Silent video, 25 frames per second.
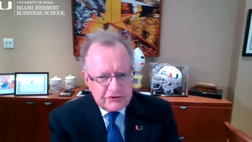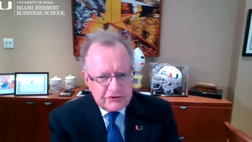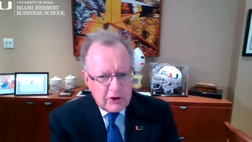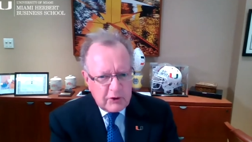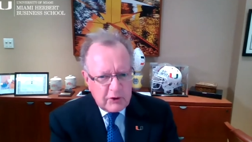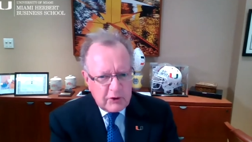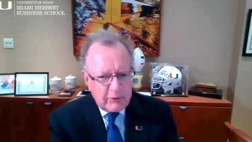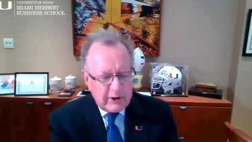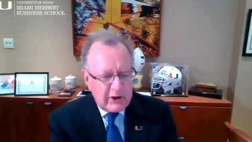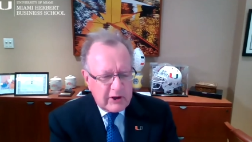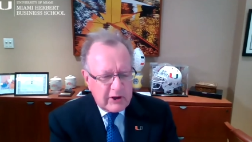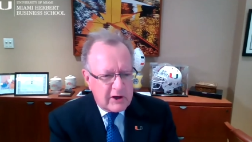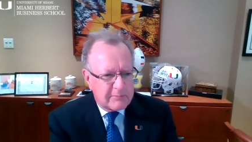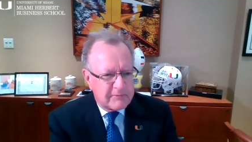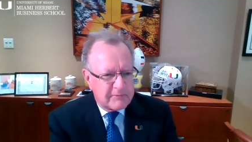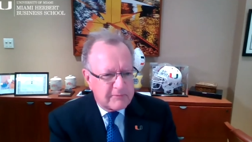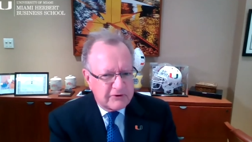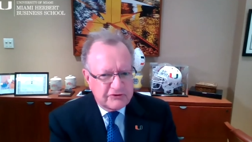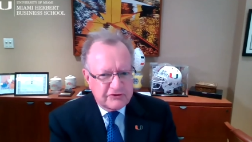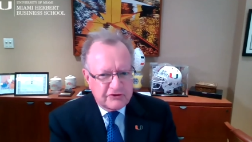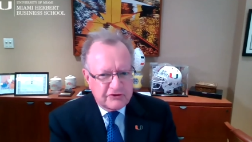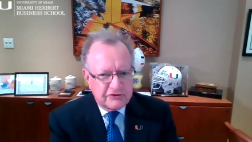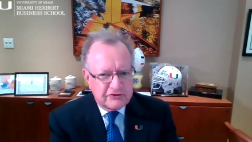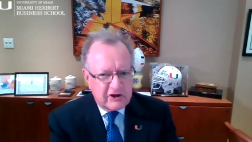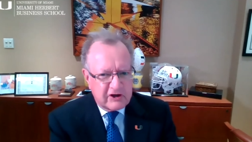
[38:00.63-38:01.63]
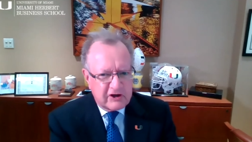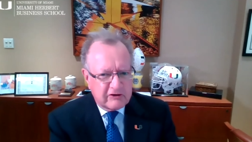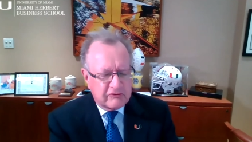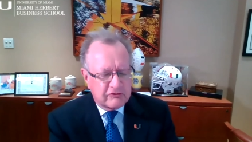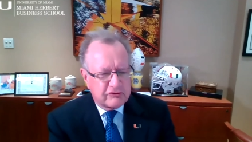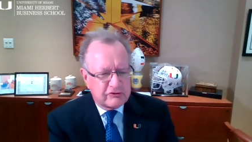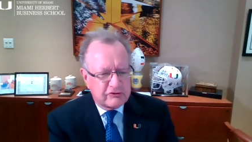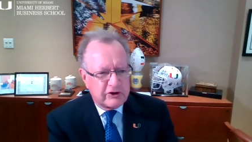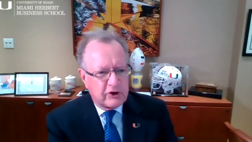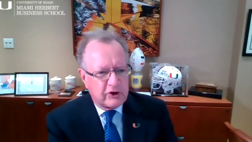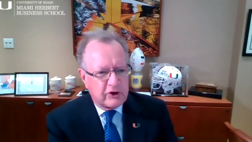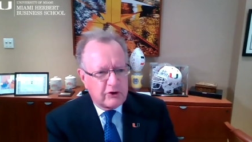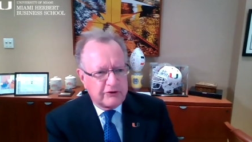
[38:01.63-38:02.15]
following up, Mr.
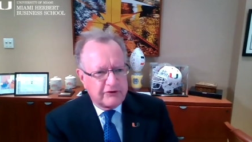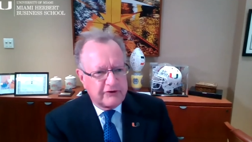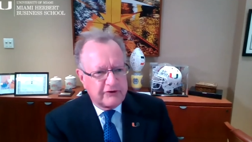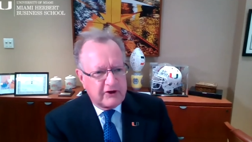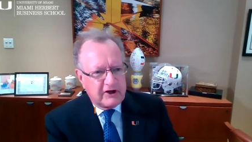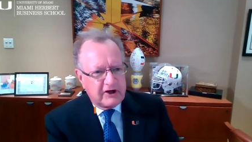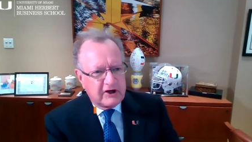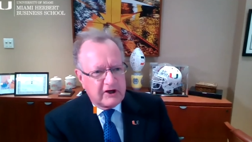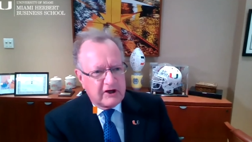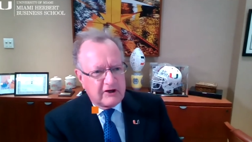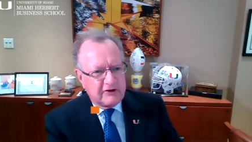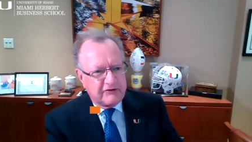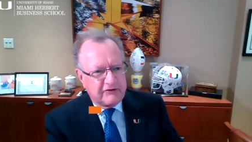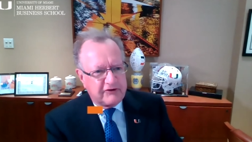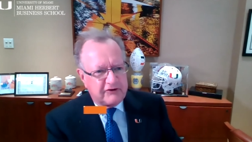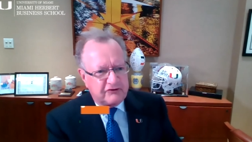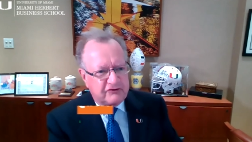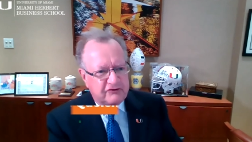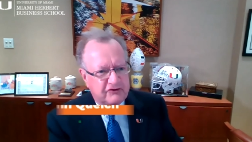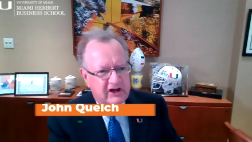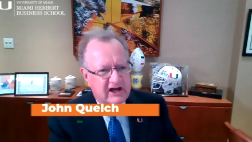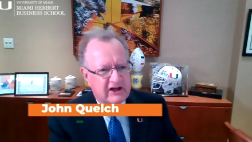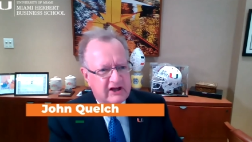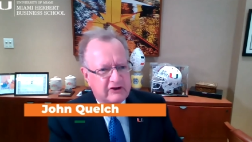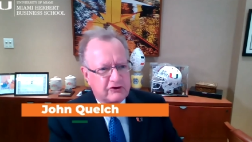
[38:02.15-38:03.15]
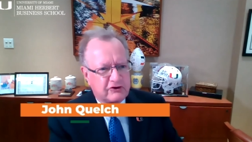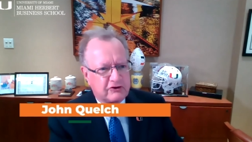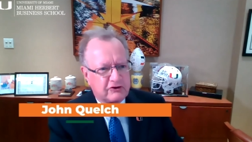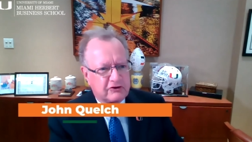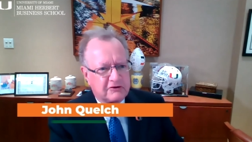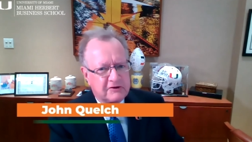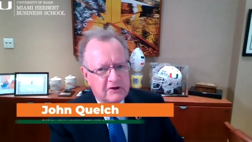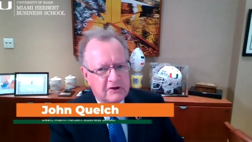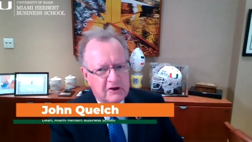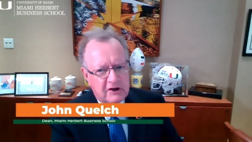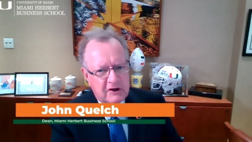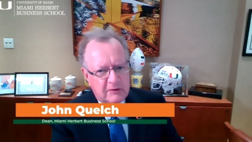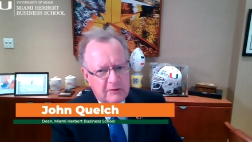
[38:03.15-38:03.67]
Secretary, on the data
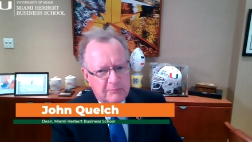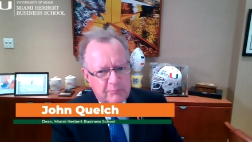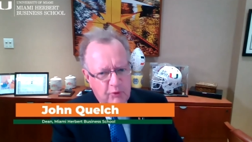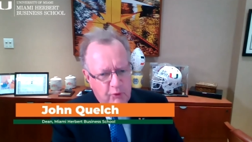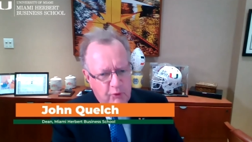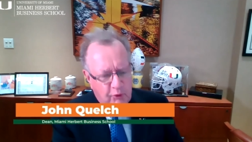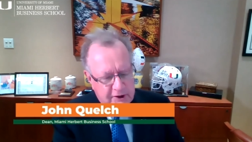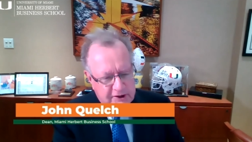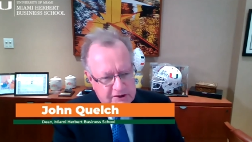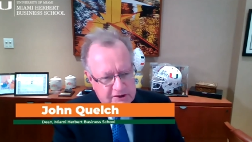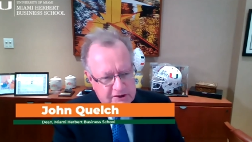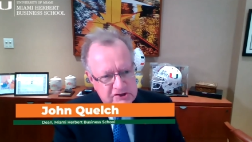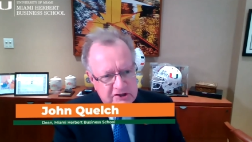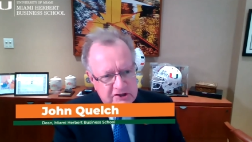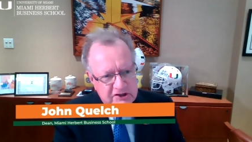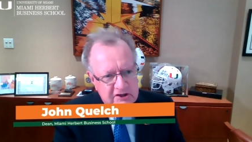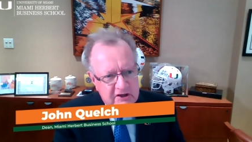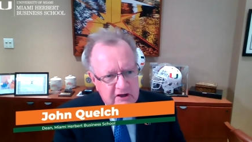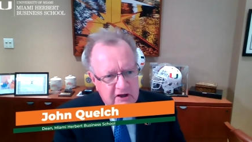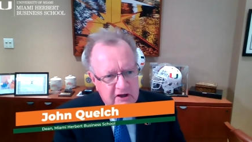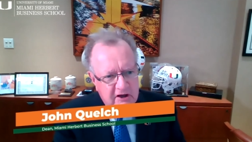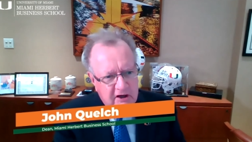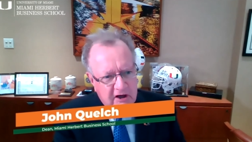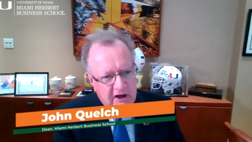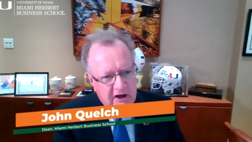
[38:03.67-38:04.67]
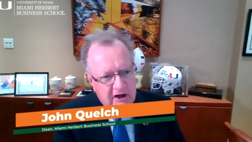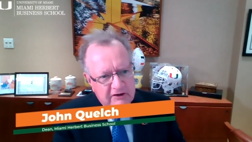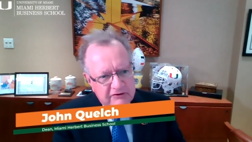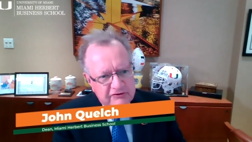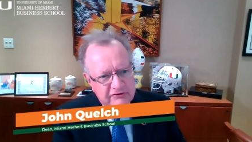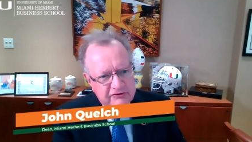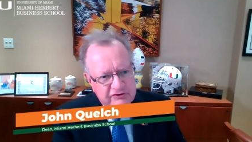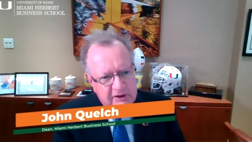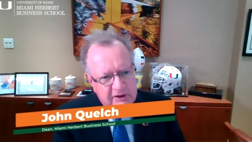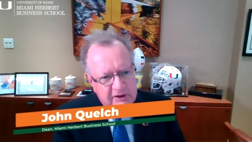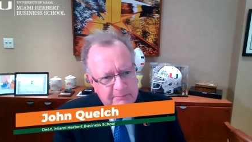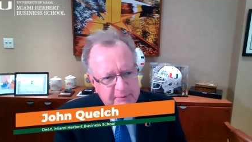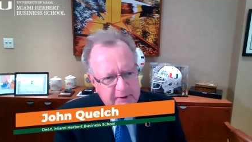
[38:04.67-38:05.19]
point,
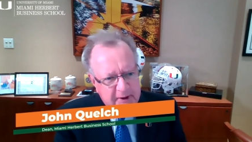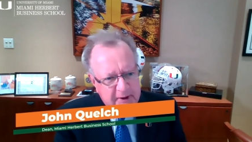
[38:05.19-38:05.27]
some